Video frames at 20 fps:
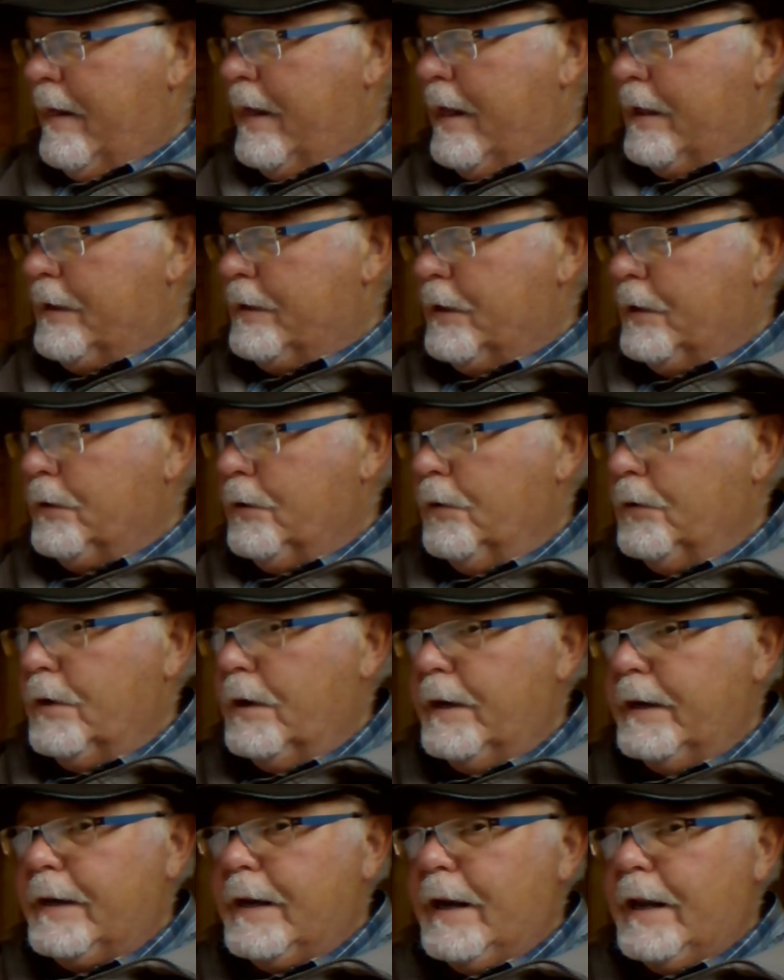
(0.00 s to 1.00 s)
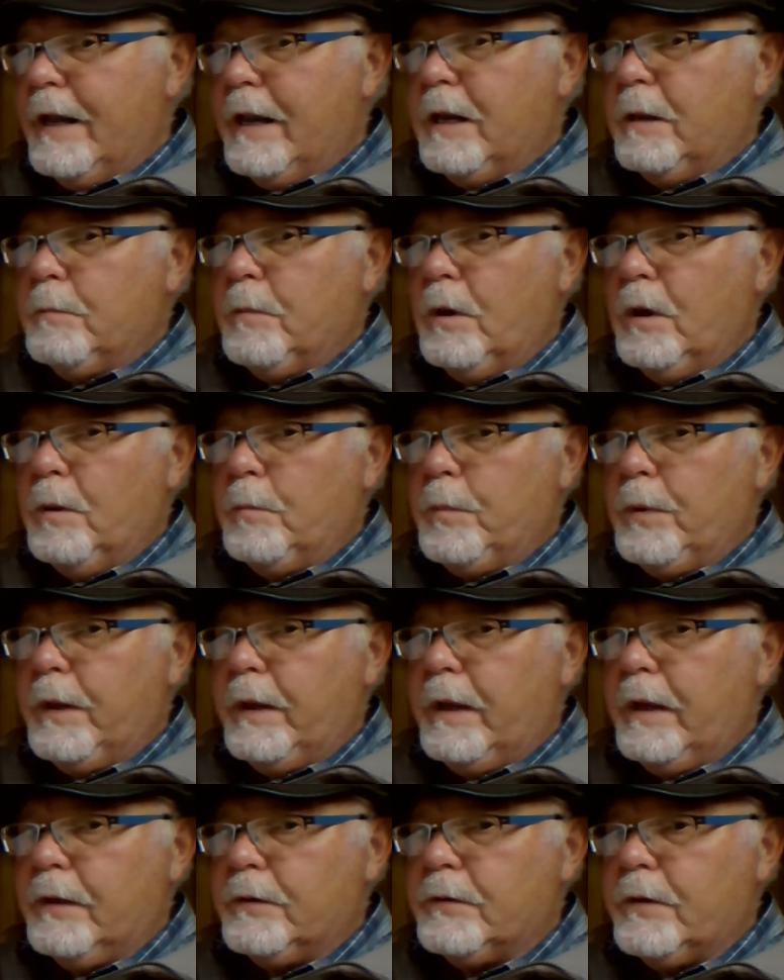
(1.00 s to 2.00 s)
And another little animal
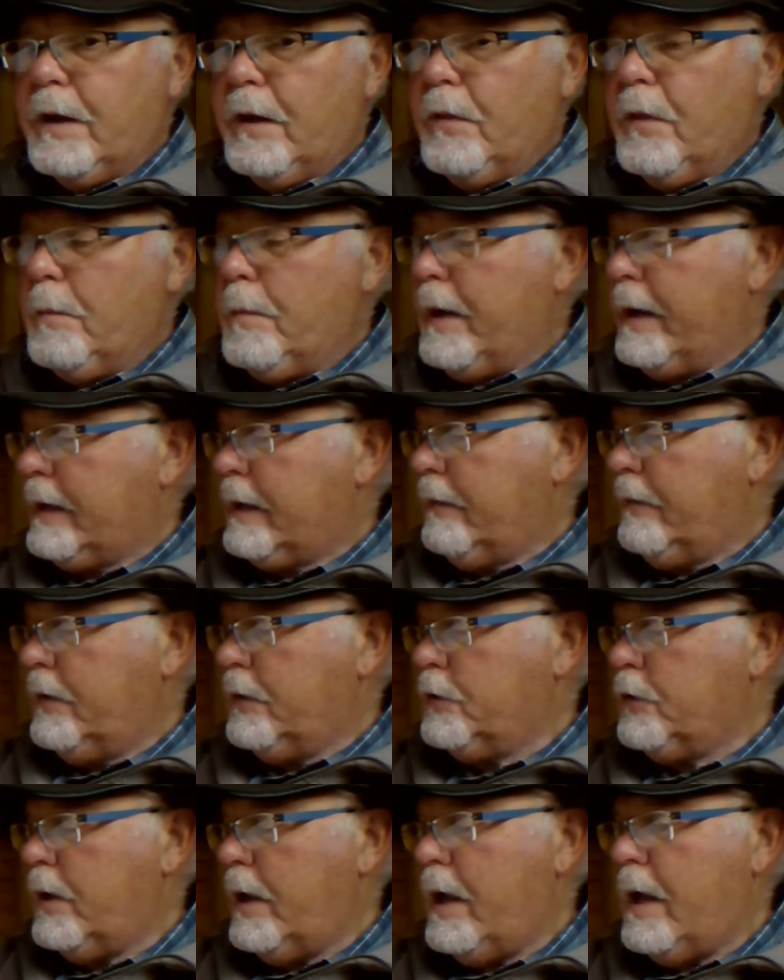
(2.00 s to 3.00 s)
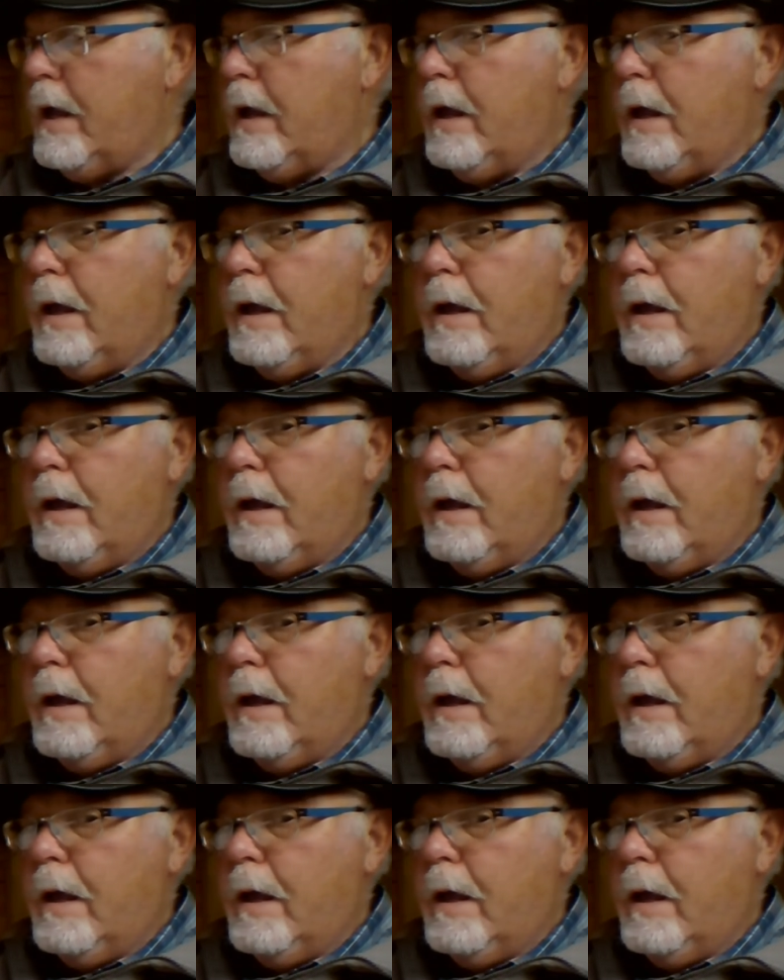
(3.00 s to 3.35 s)
appears round the back of the chair.